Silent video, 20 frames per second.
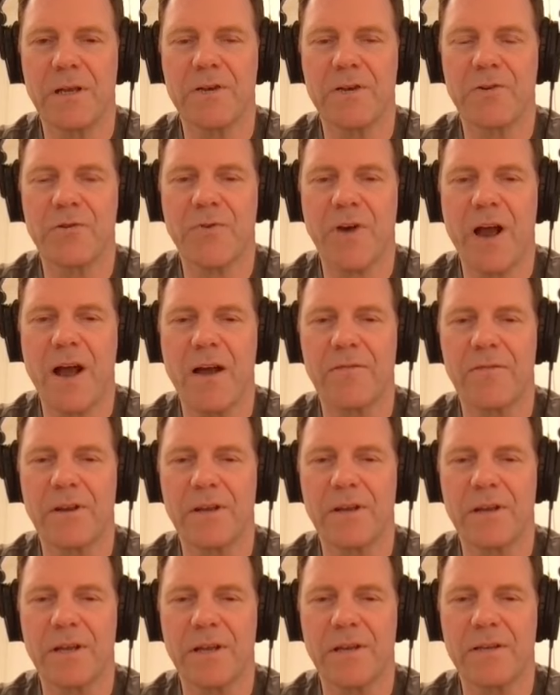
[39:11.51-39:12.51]
and
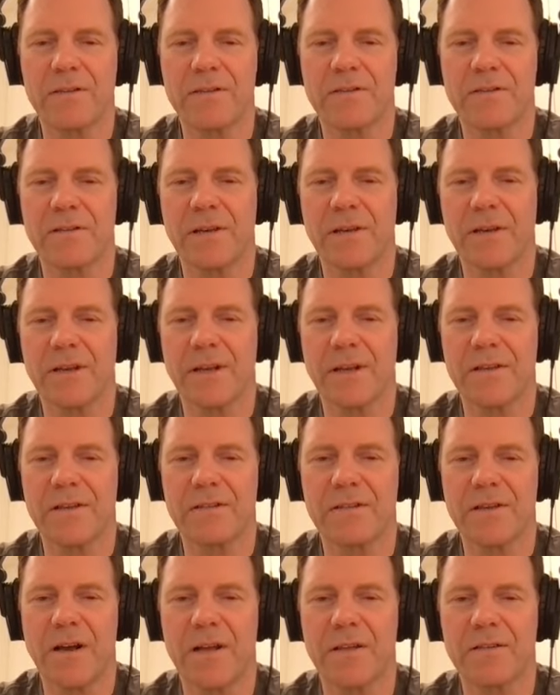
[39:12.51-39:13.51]
traveling and sitting at
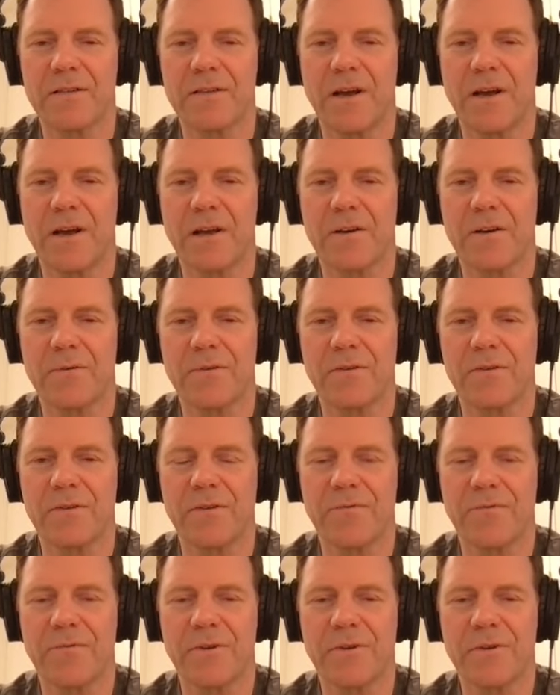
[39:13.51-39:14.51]
satsang with
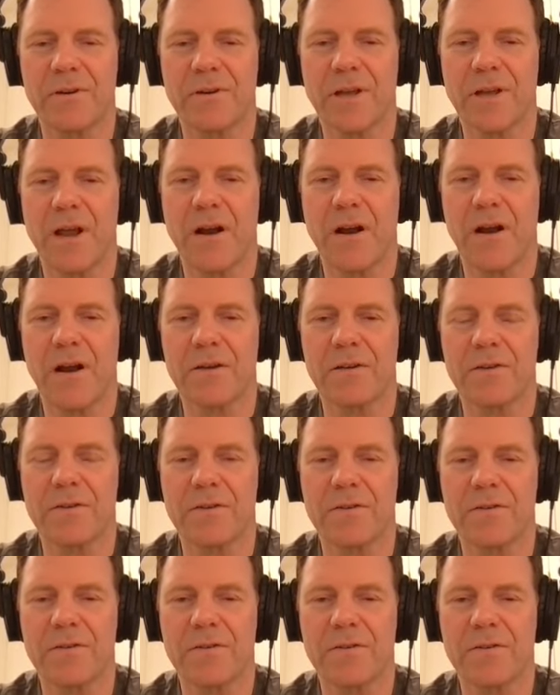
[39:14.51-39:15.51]
different
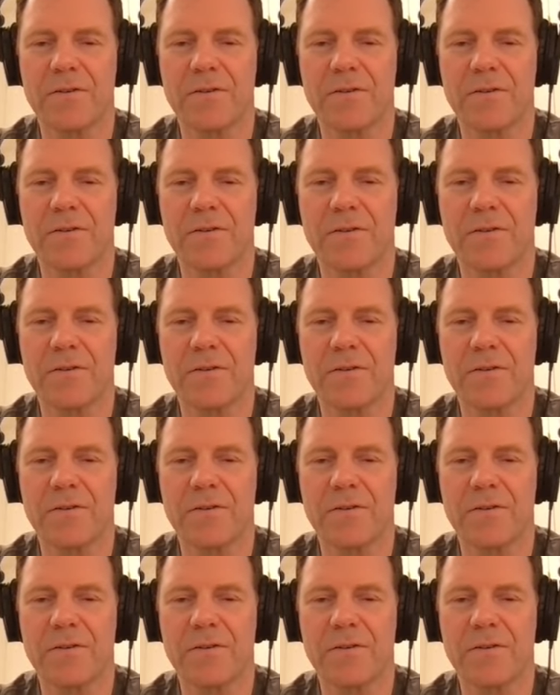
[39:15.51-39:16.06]
characters and